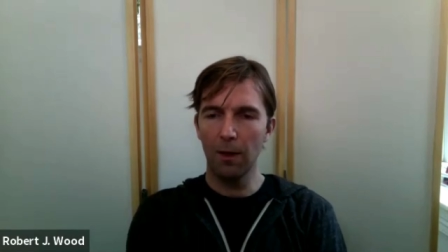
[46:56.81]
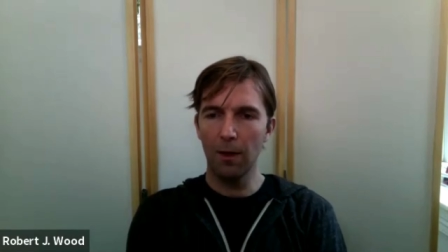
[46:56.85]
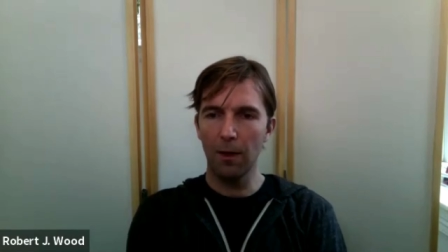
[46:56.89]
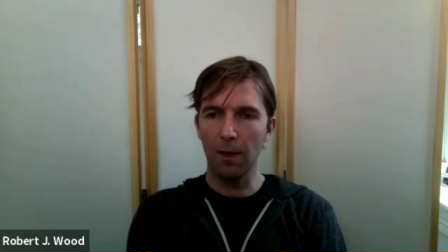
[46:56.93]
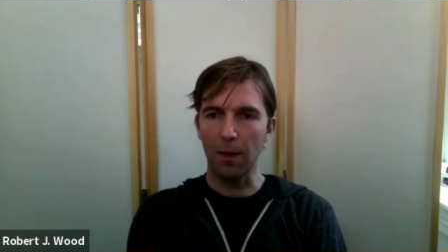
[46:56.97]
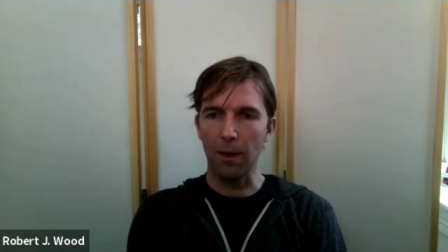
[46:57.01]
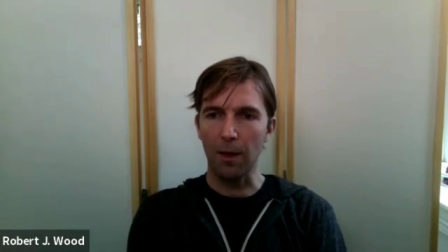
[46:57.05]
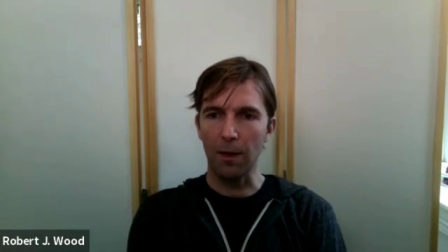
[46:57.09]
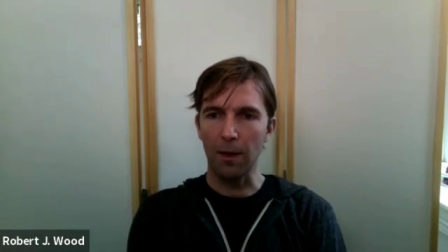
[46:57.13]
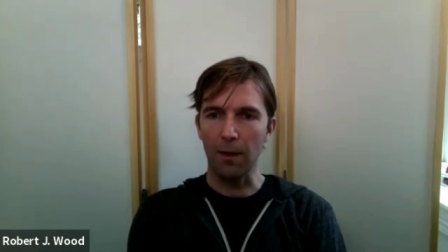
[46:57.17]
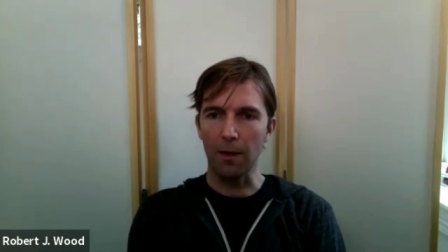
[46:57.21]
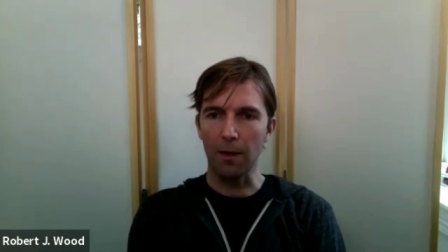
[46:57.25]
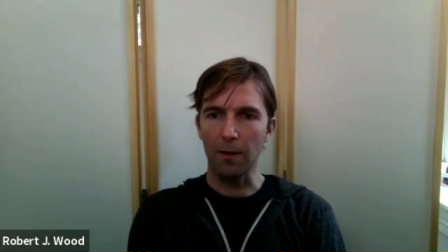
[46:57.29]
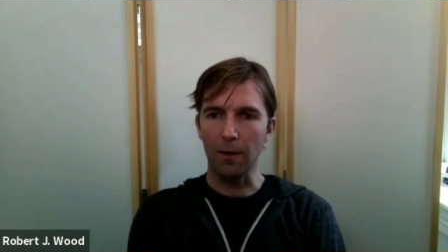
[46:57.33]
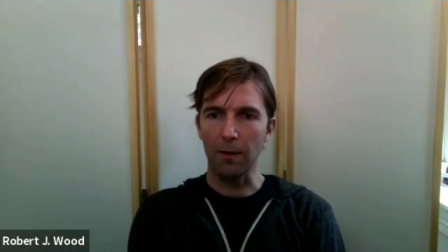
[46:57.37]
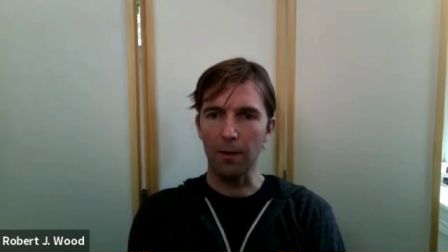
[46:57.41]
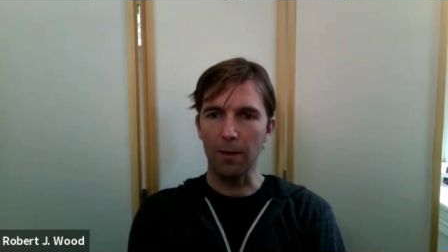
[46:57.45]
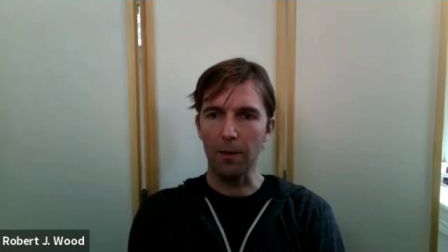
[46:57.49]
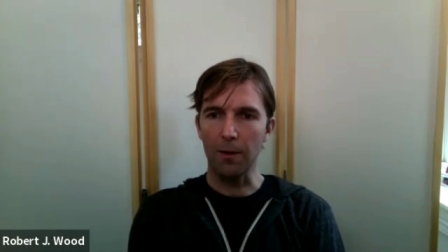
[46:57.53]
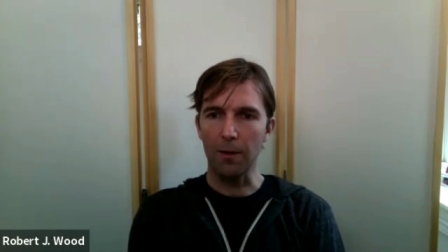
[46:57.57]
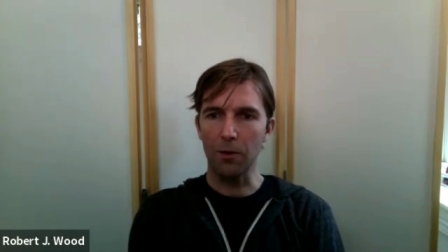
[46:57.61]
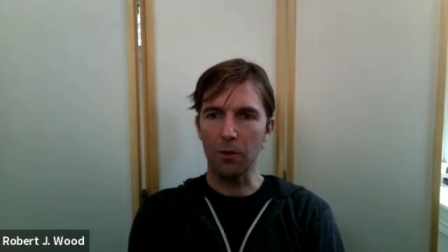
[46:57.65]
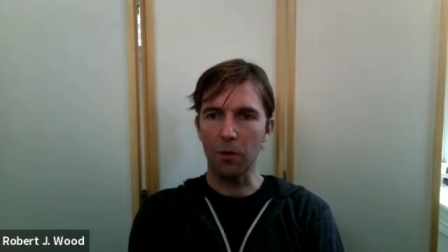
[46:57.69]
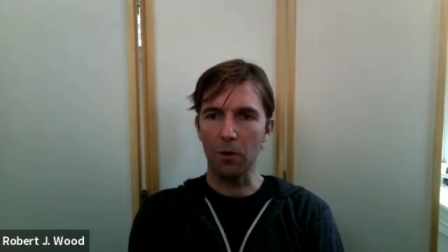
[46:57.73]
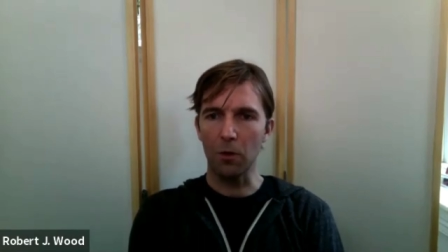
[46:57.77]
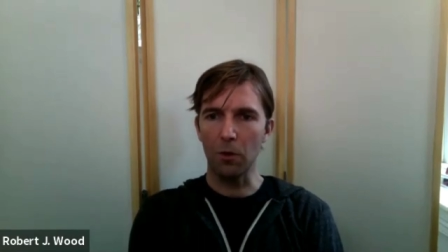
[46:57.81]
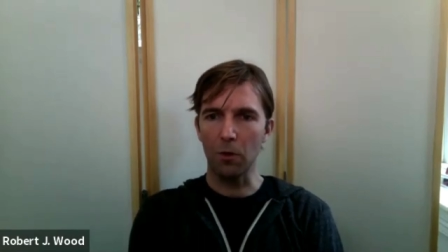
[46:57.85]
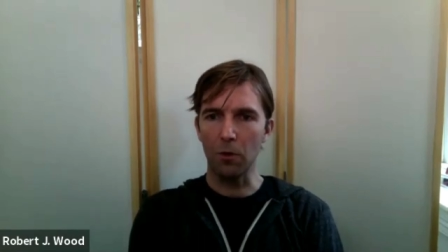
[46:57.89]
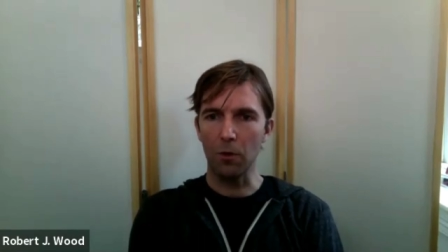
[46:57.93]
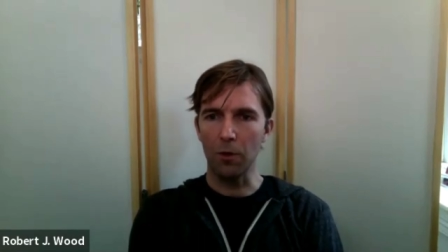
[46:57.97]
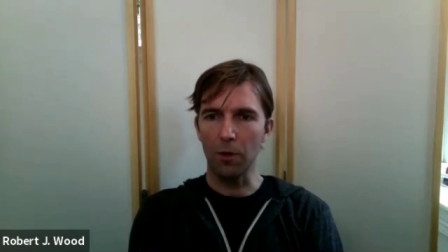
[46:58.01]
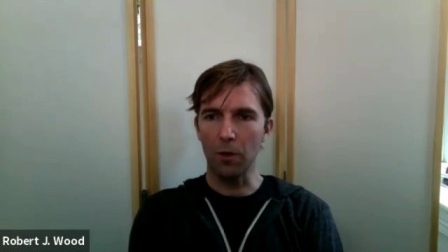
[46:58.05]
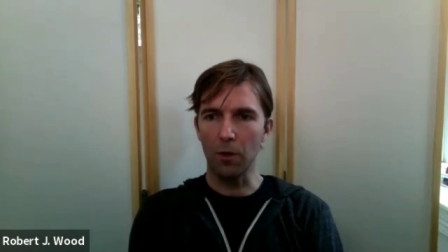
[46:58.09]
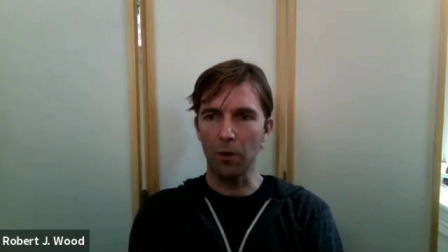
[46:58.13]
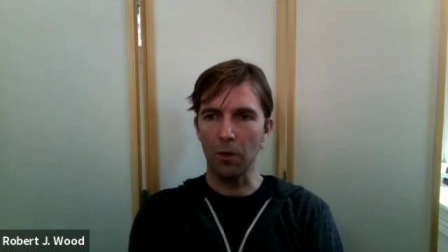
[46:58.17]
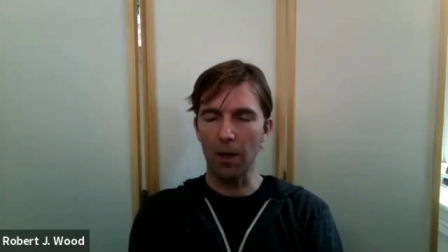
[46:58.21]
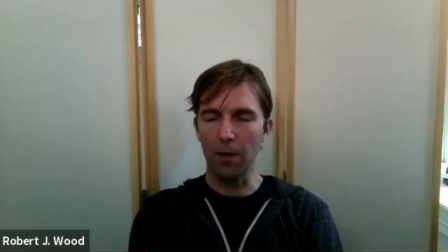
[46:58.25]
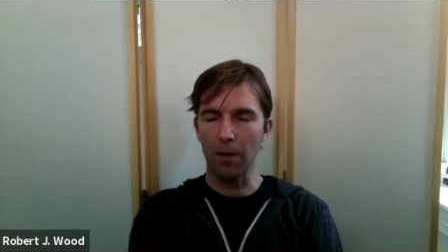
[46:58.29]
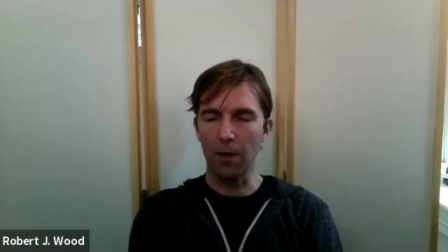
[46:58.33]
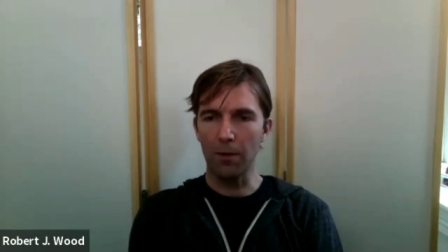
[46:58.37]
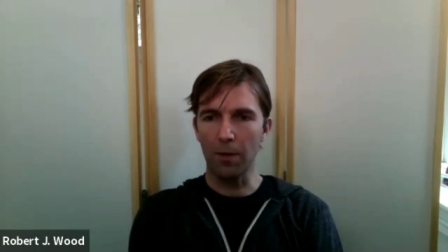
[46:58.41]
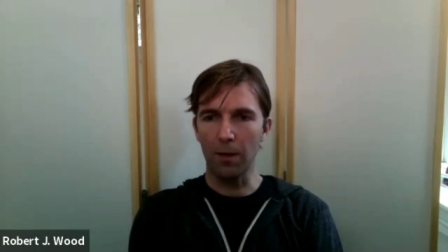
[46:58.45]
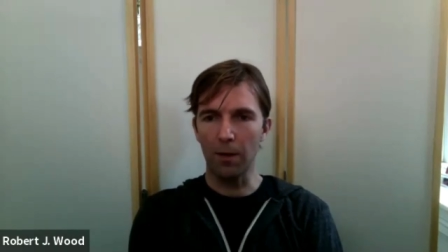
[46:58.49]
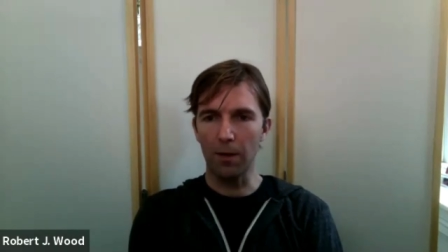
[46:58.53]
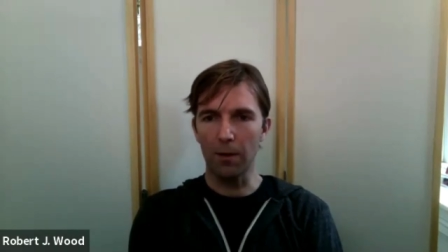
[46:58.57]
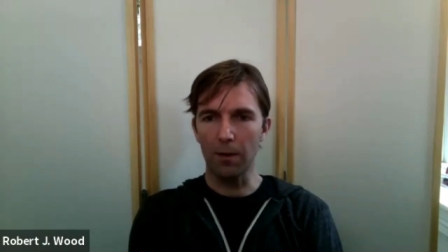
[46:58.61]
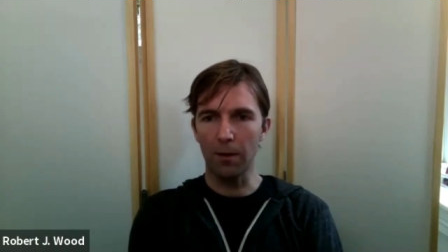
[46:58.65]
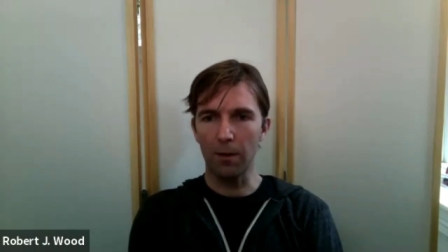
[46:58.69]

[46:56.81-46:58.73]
And and so you know, I think